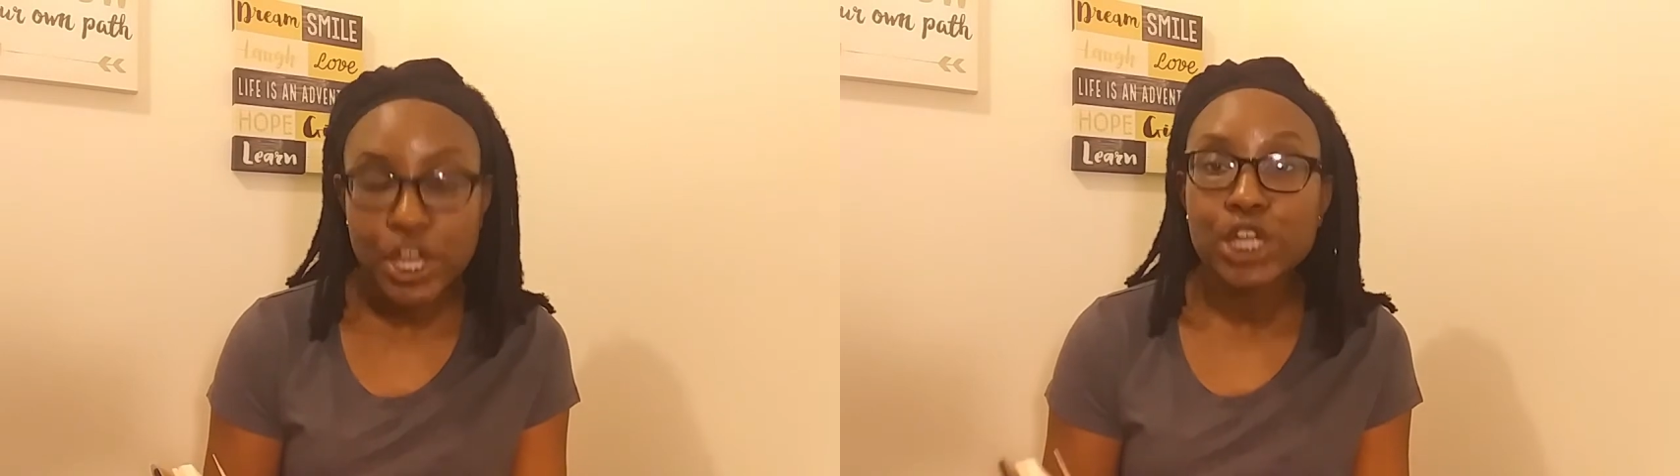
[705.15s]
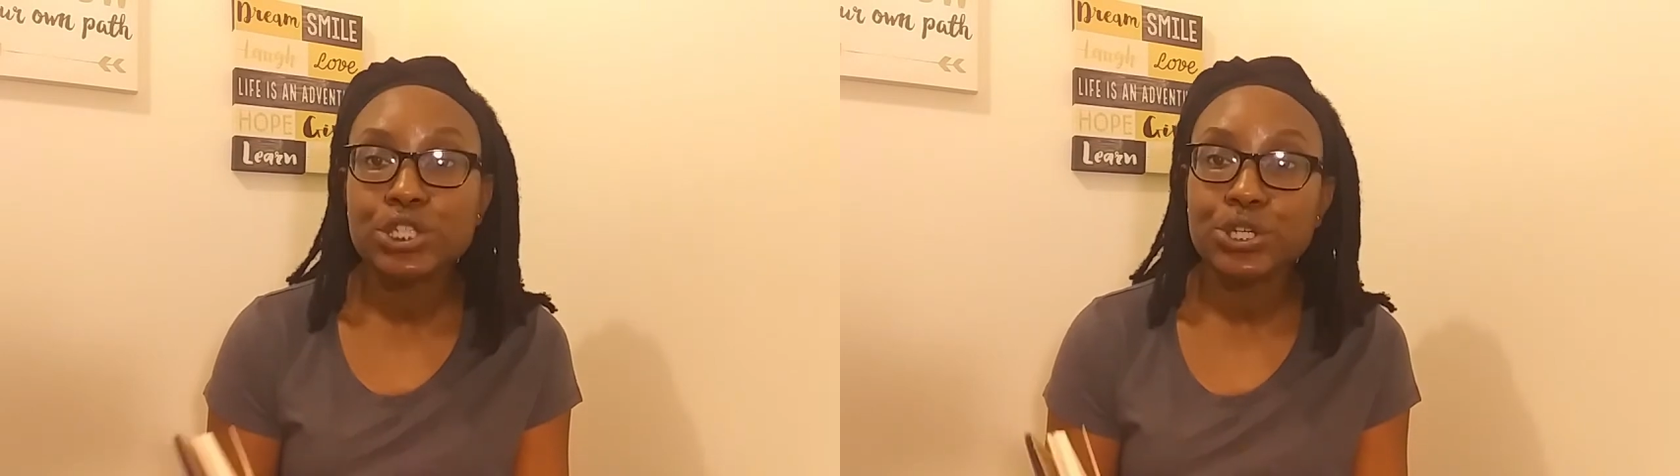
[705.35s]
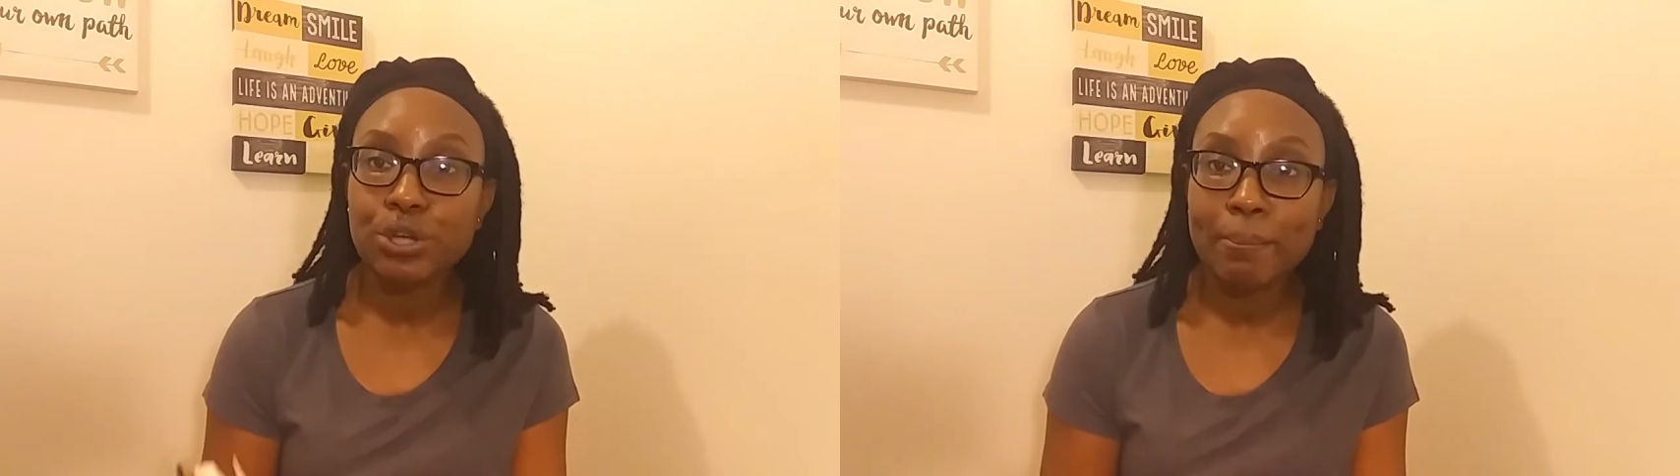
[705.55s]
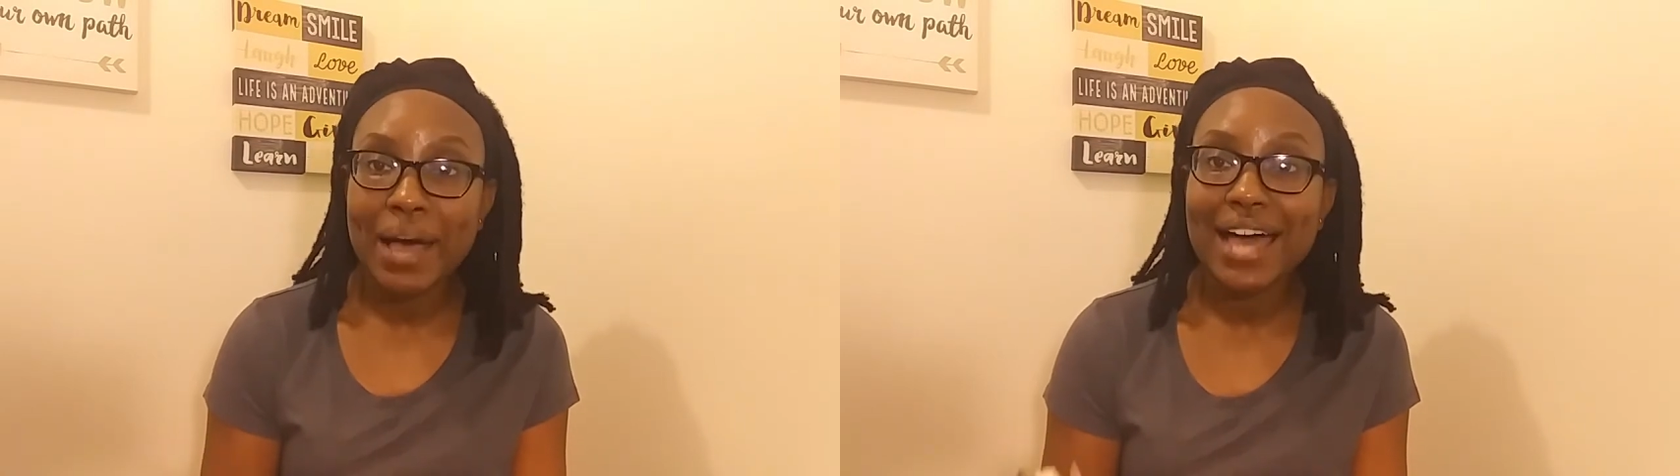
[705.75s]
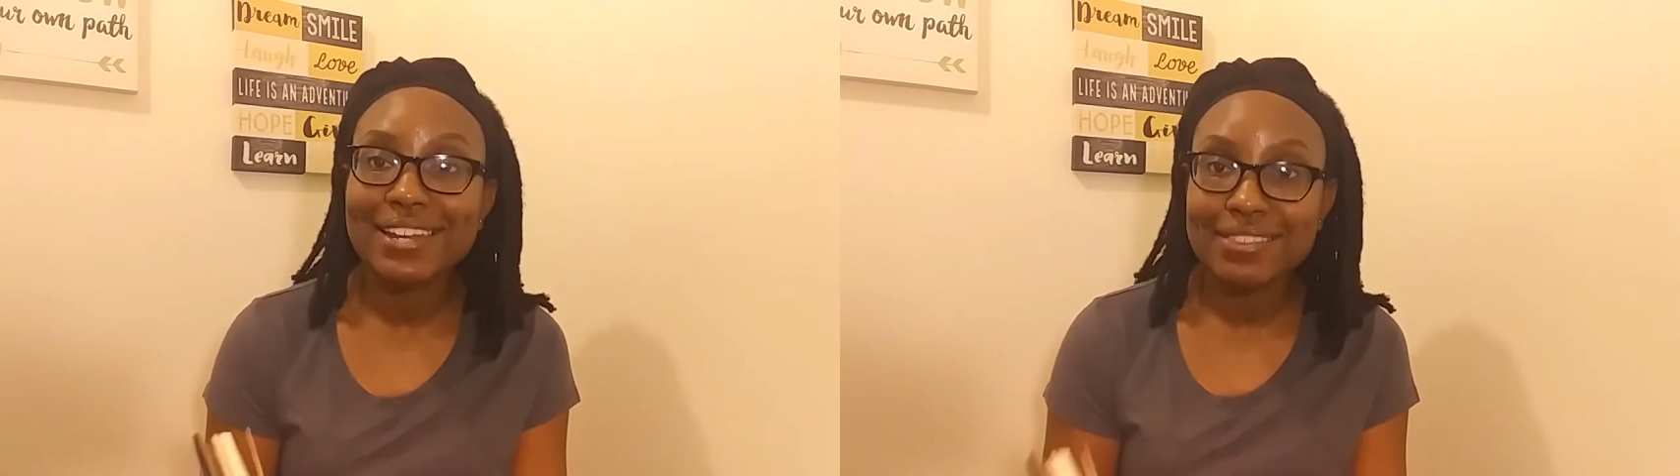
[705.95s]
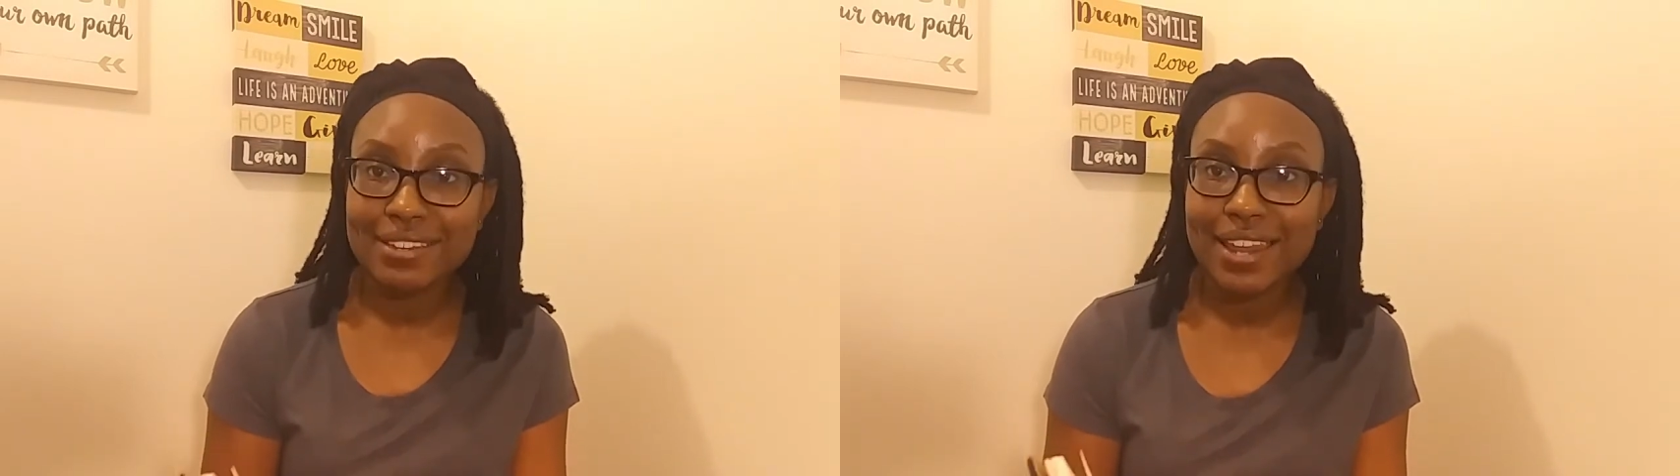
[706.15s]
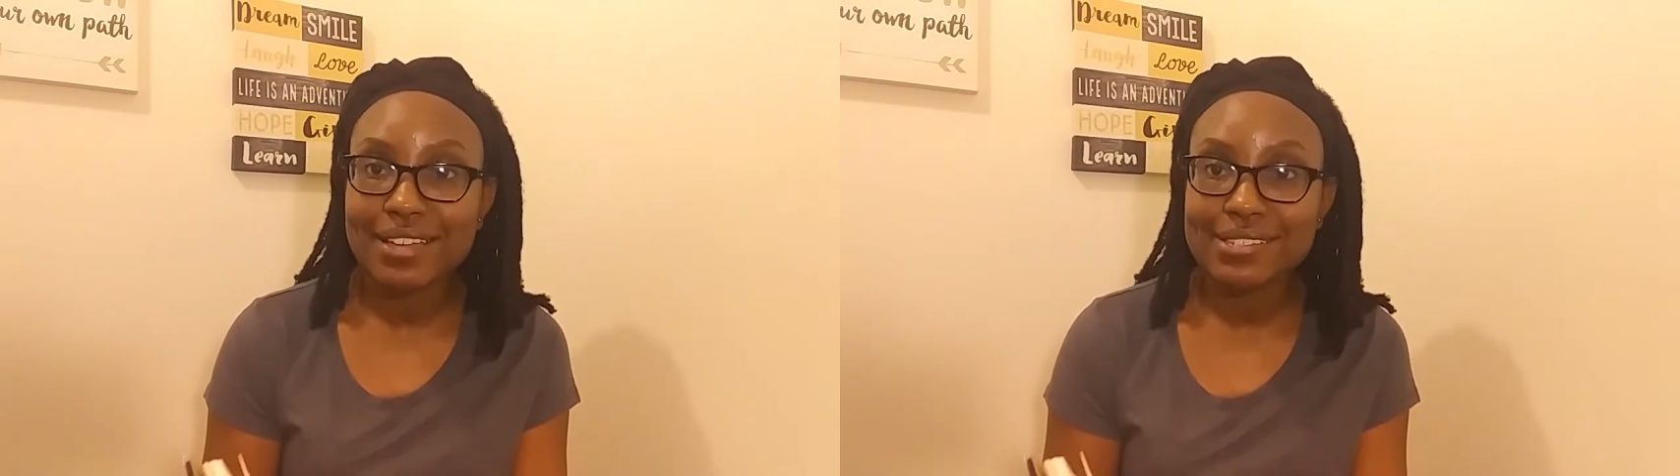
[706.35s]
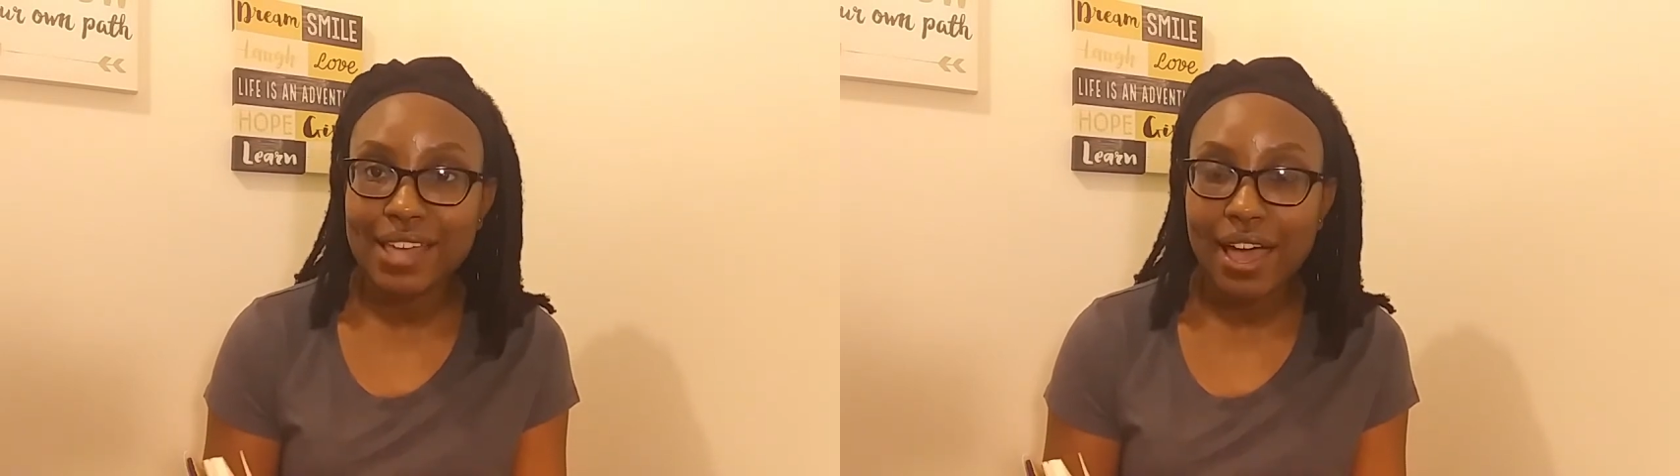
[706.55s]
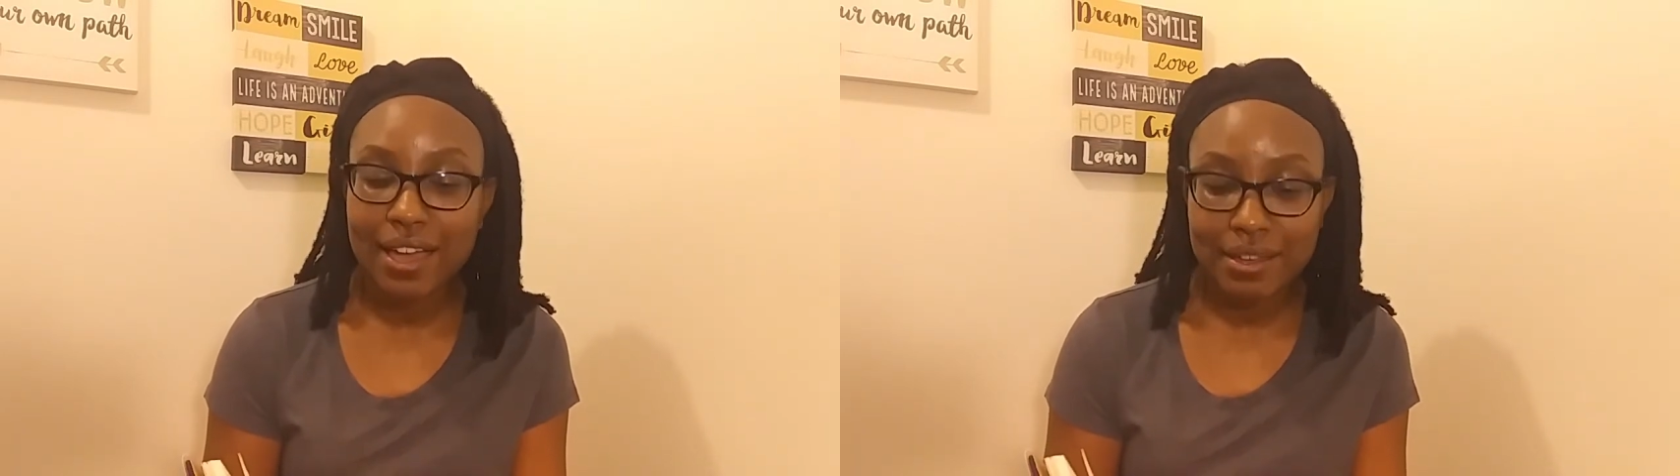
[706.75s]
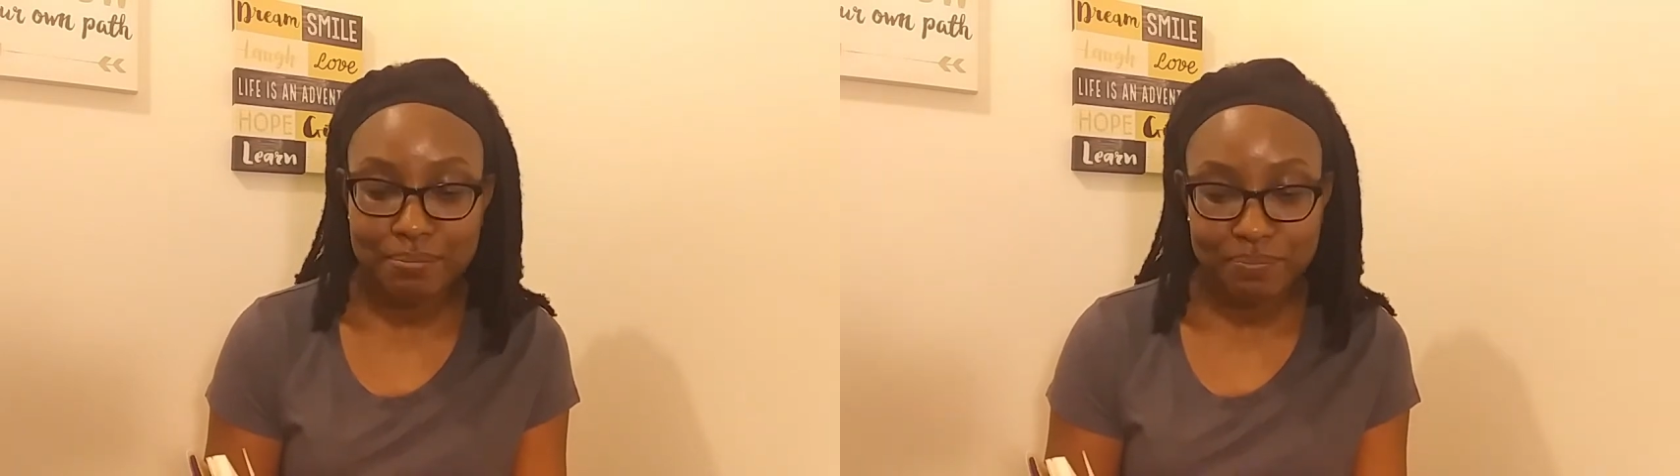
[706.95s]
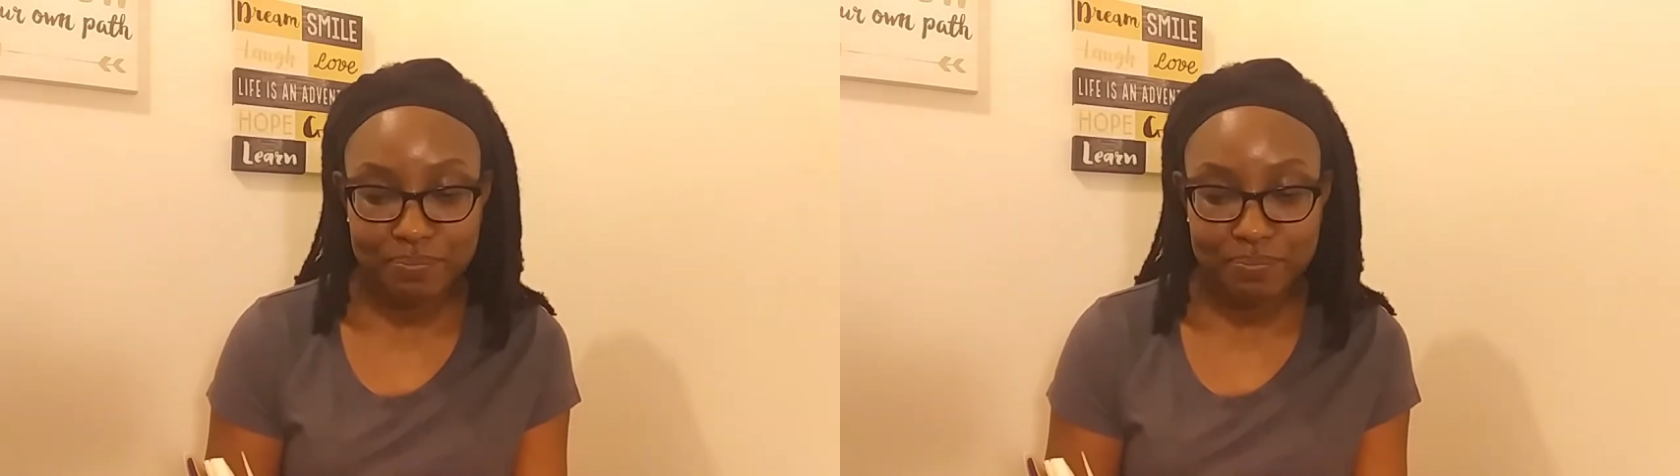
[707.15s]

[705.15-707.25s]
to your body the next time.